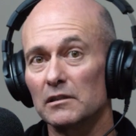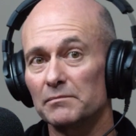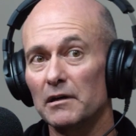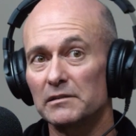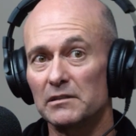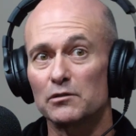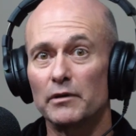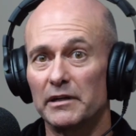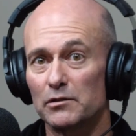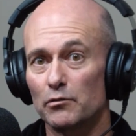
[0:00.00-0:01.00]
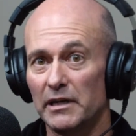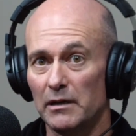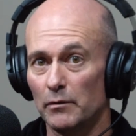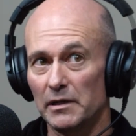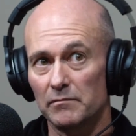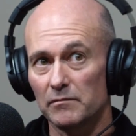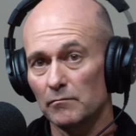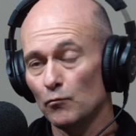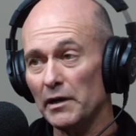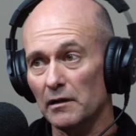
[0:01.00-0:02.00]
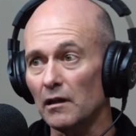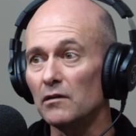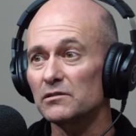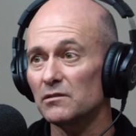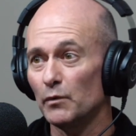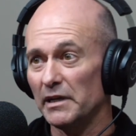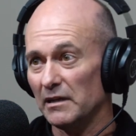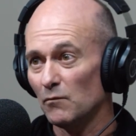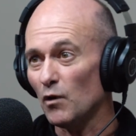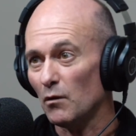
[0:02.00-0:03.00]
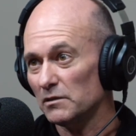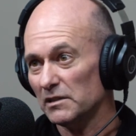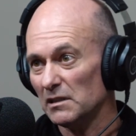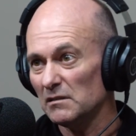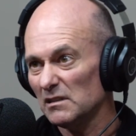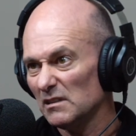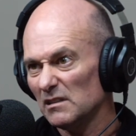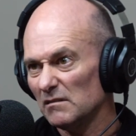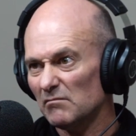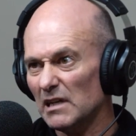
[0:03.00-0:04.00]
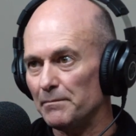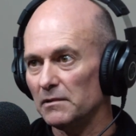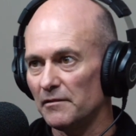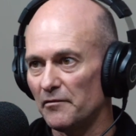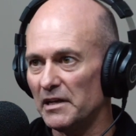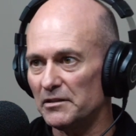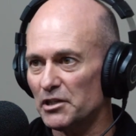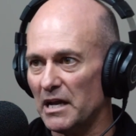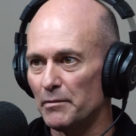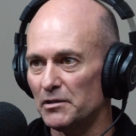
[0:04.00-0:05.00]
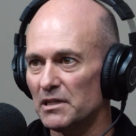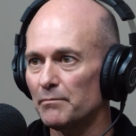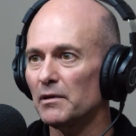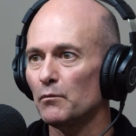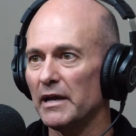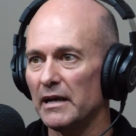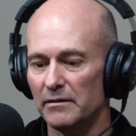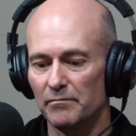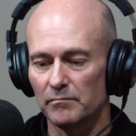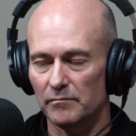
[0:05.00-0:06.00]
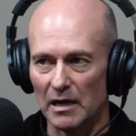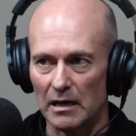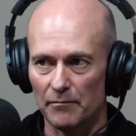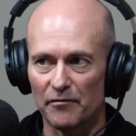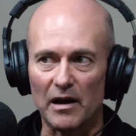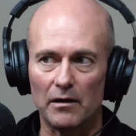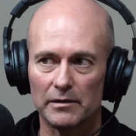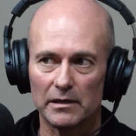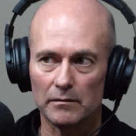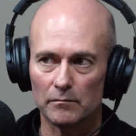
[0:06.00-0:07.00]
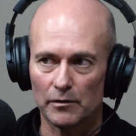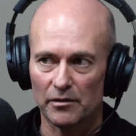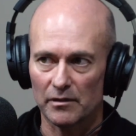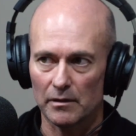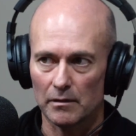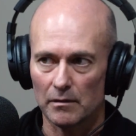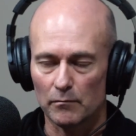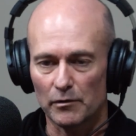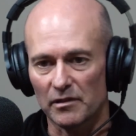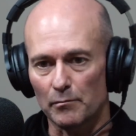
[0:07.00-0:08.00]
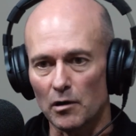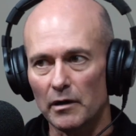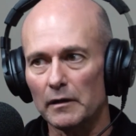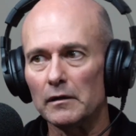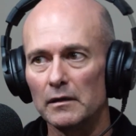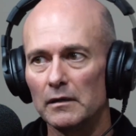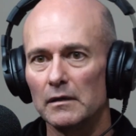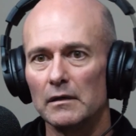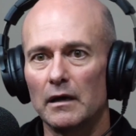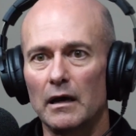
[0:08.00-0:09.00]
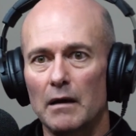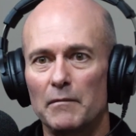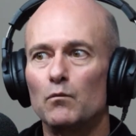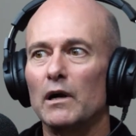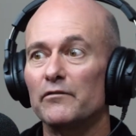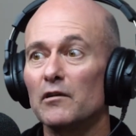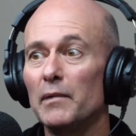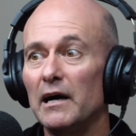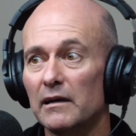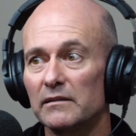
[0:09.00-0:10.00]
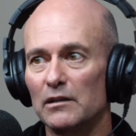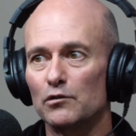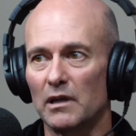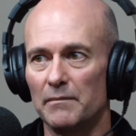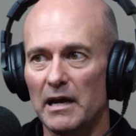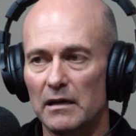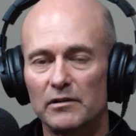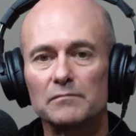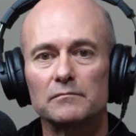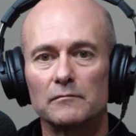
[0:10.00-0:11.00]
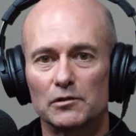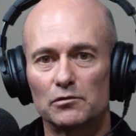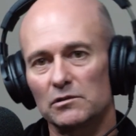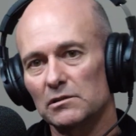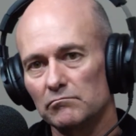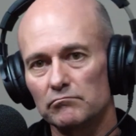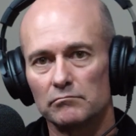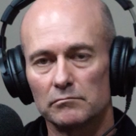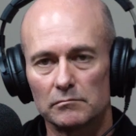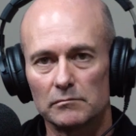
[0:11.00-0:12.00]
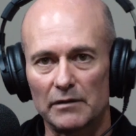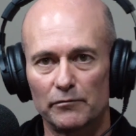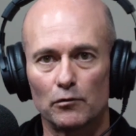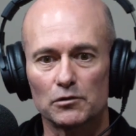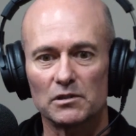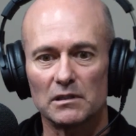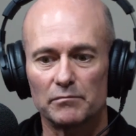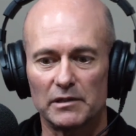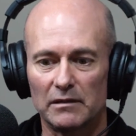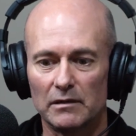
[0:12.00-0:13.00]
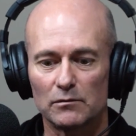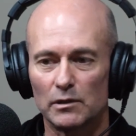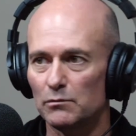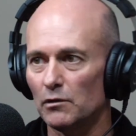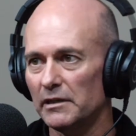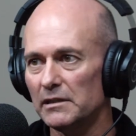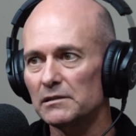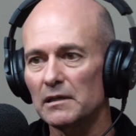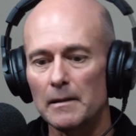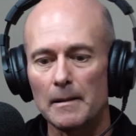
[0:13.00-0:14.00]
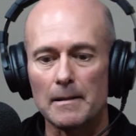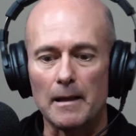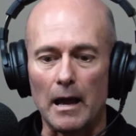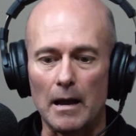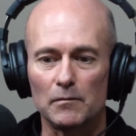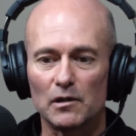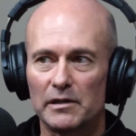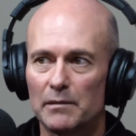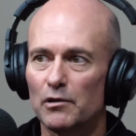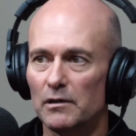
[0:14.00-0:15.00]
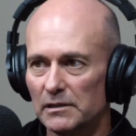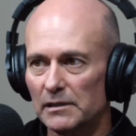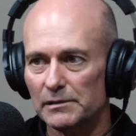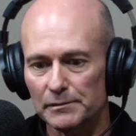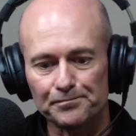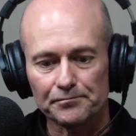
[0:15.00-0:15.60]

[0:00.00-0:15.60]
I suppose in 2020 we went close to winning what was a couple of event championship, but we had a failure with the bike at Wakefield Park, and that took him out of it, which was unfortunate, but anyway, it is what it is. Learning process.